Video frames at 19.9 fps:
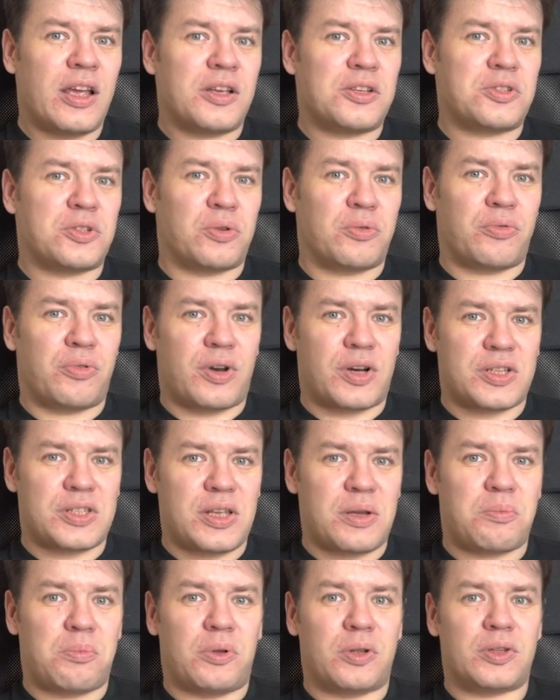So for
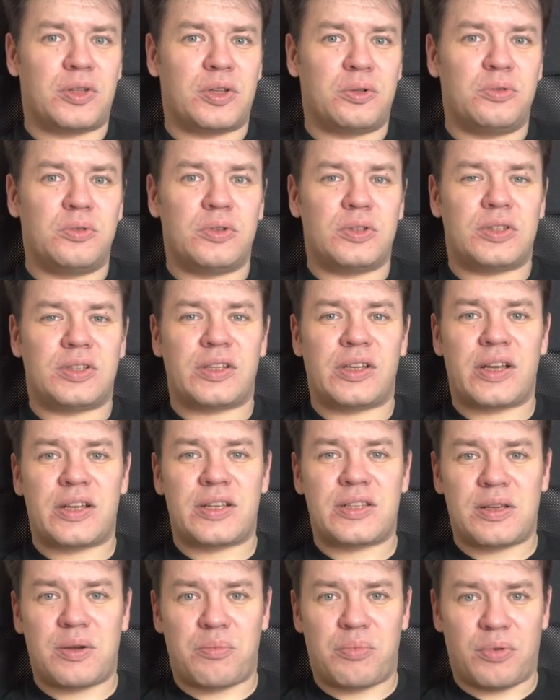example, the good
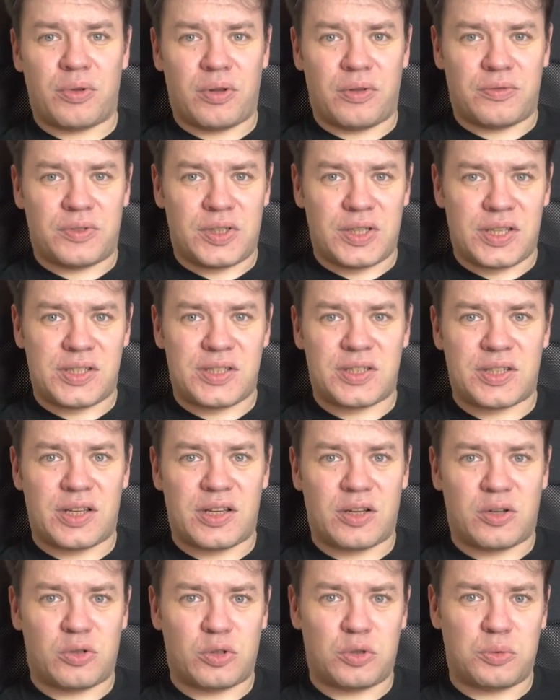example of this
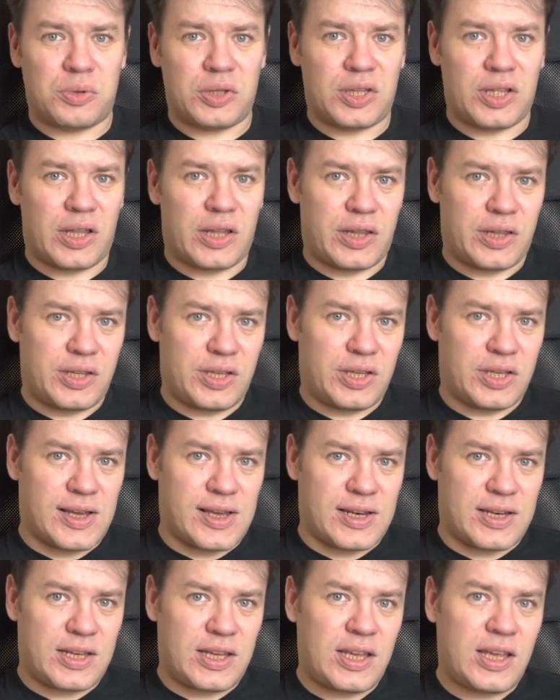could be the
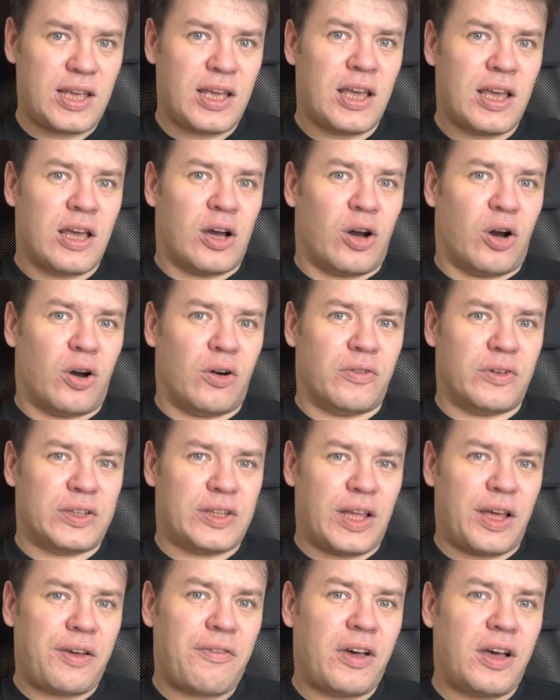DID or
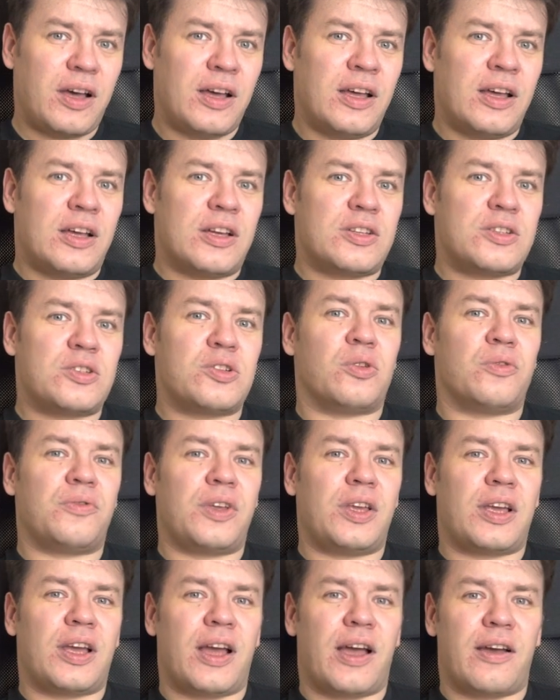whatever. So
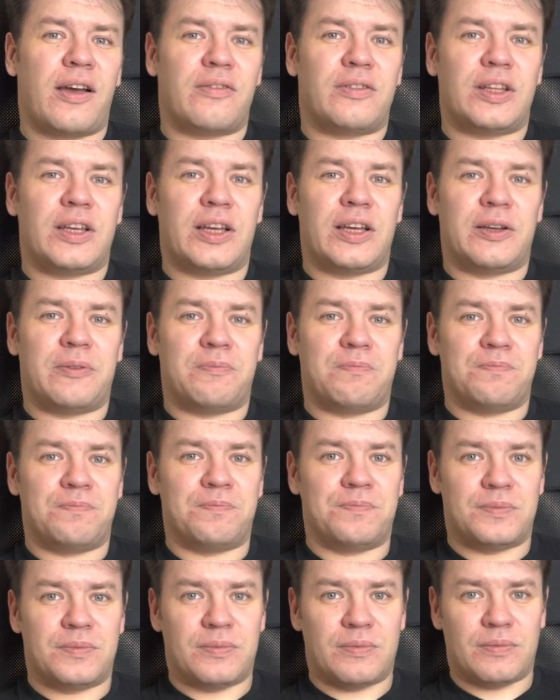we have the
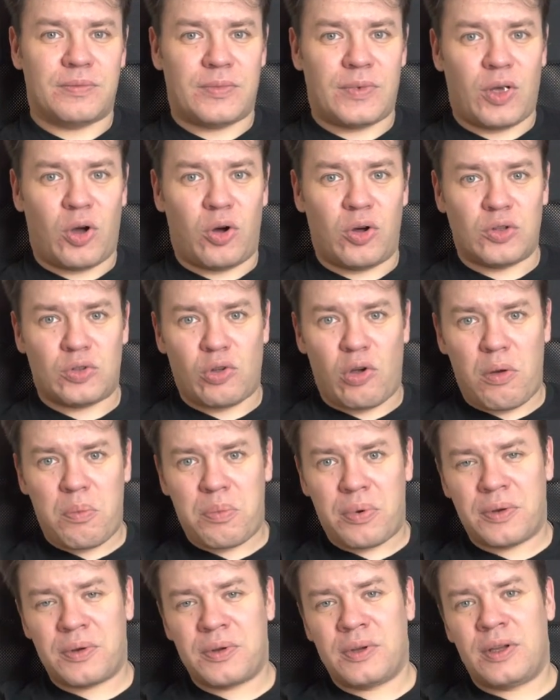on
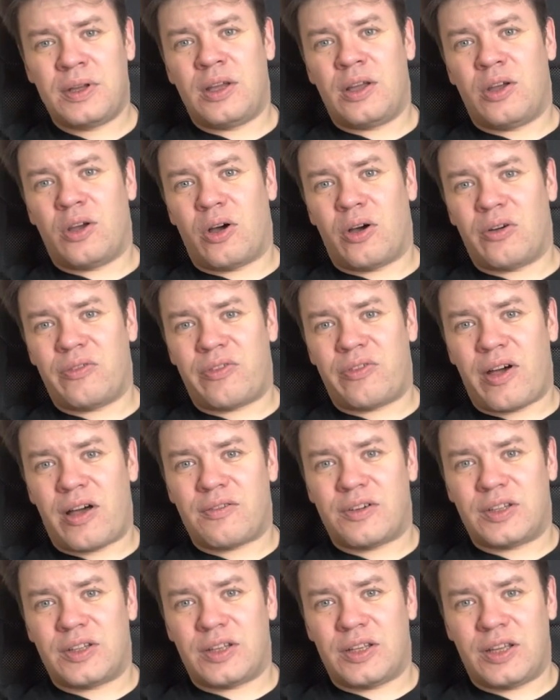top of
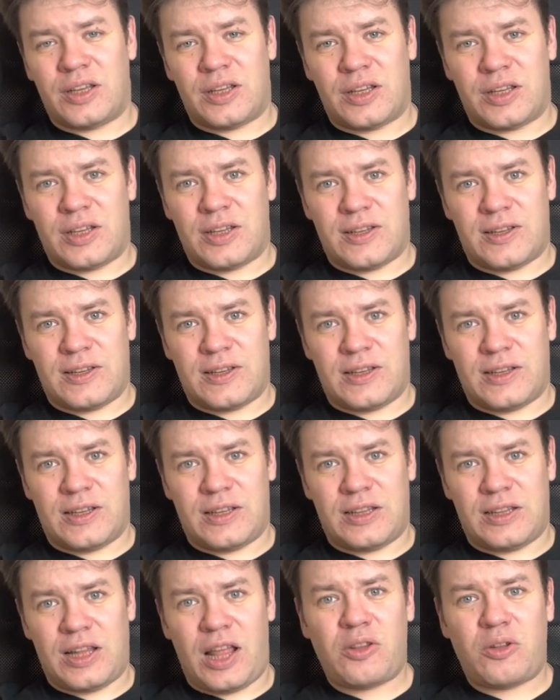our
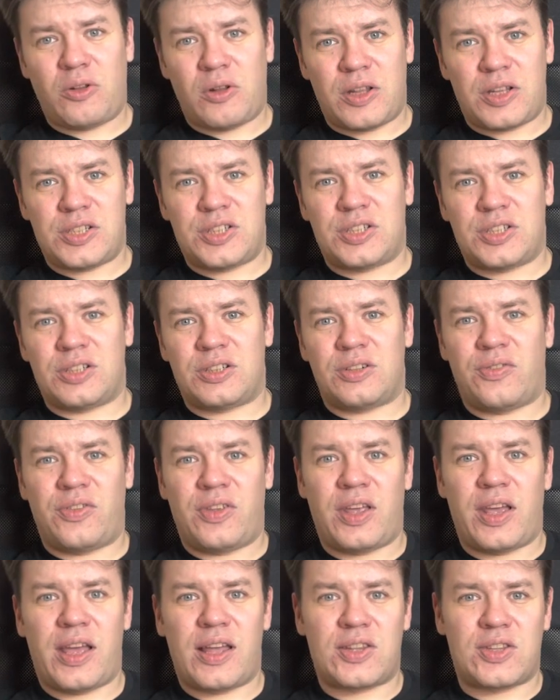nano-ledger,
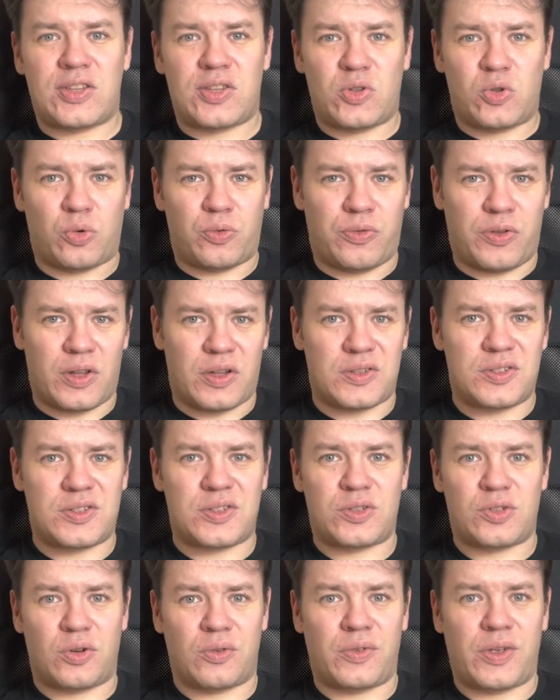we add two fields.
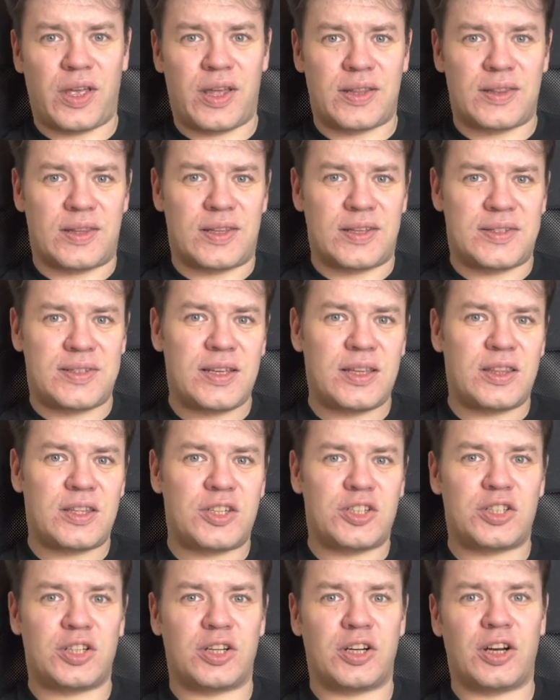So we add the
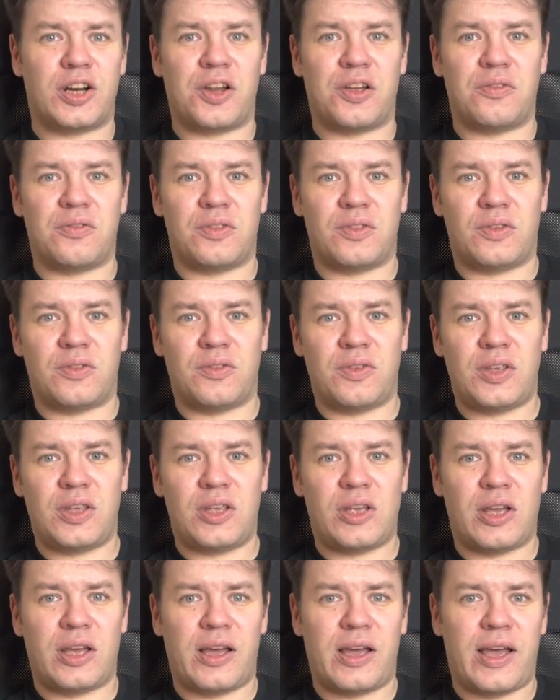signature and
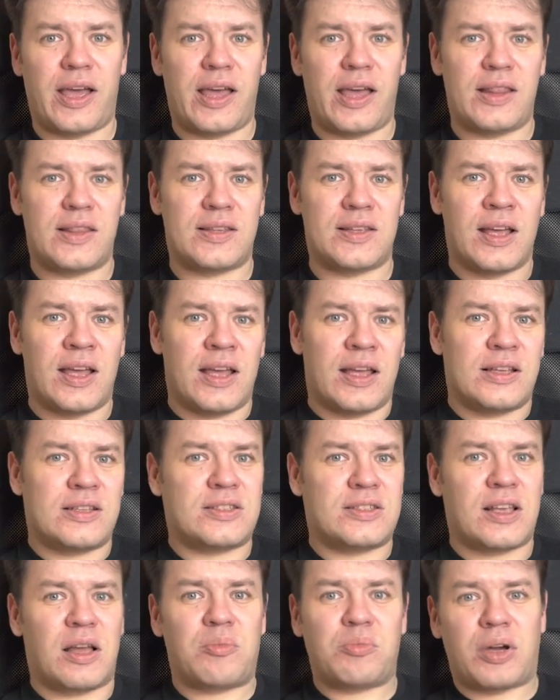we add
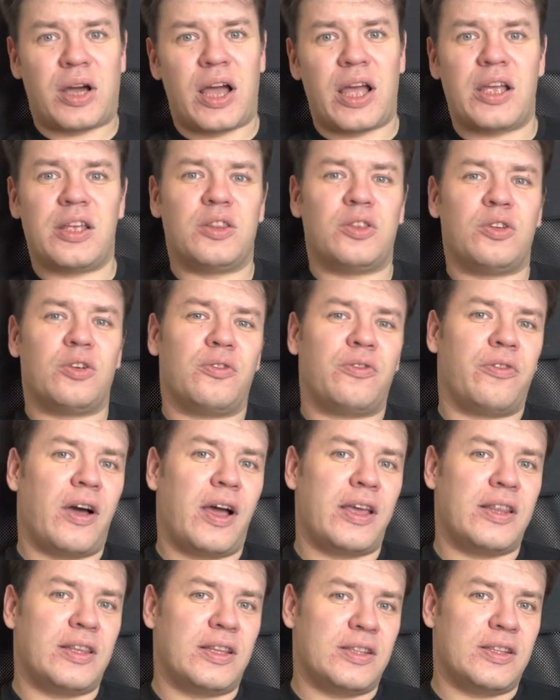some kind of
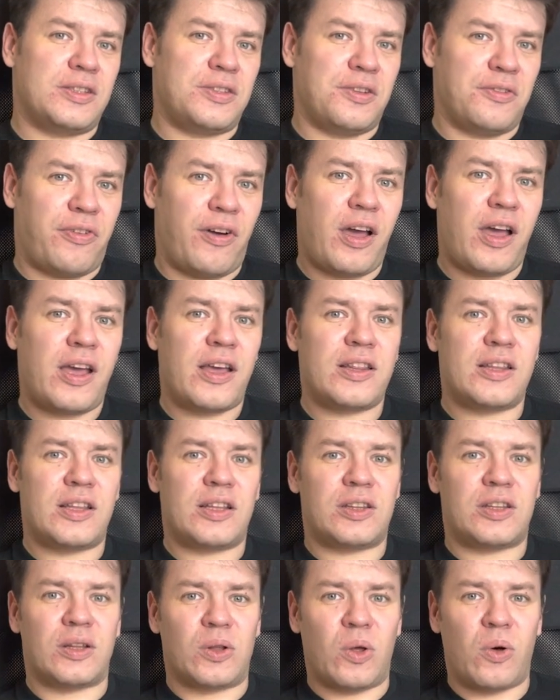identifier
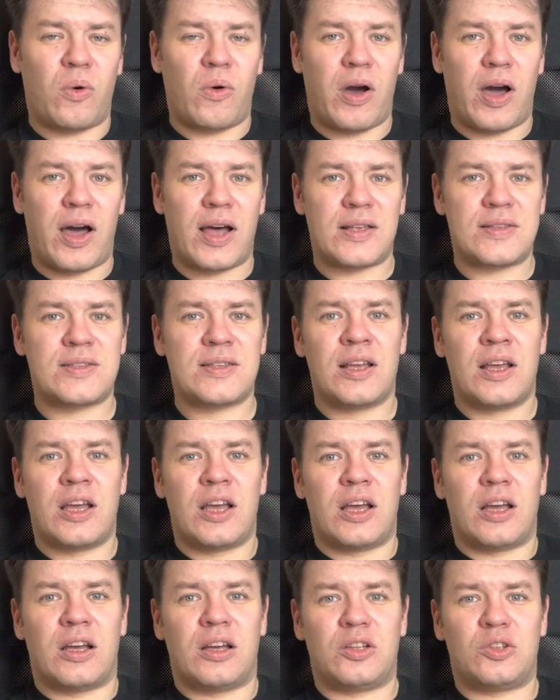that allow us
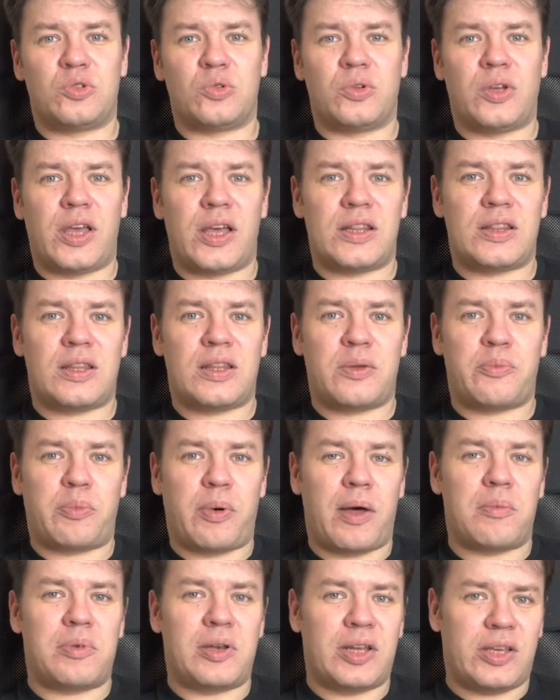to get the
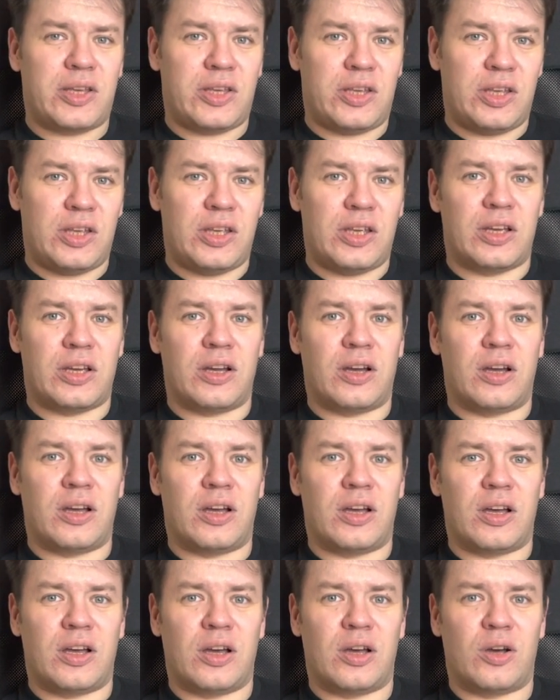public key
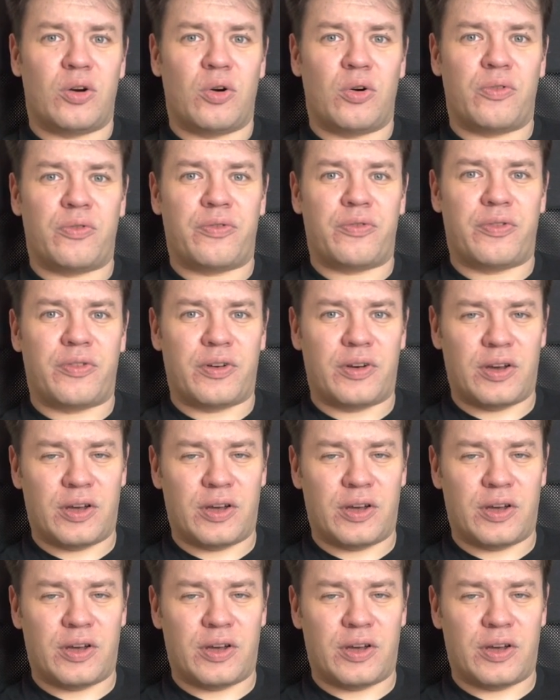of